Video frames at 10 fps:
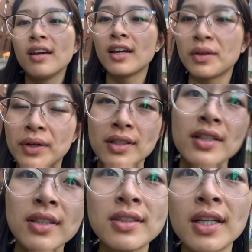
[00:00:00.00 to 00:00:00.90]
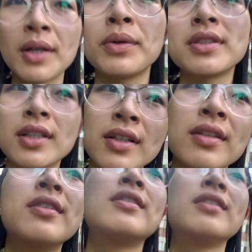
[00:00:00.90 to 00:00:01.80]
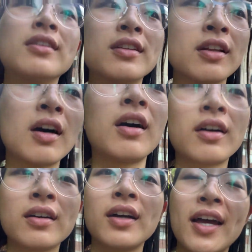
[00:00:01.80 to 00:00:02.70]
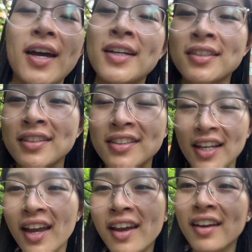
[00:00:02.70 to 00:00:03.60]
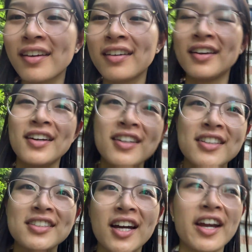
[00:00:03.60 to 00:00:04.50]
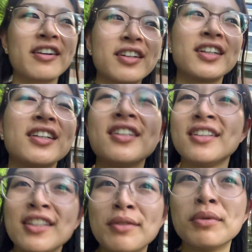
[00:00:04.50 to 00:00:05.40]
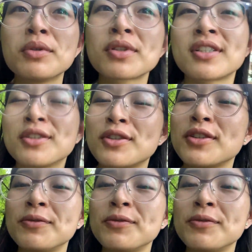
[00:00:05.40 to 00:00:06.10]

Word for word: Anyway, today was a long ass day, tiring, emotional,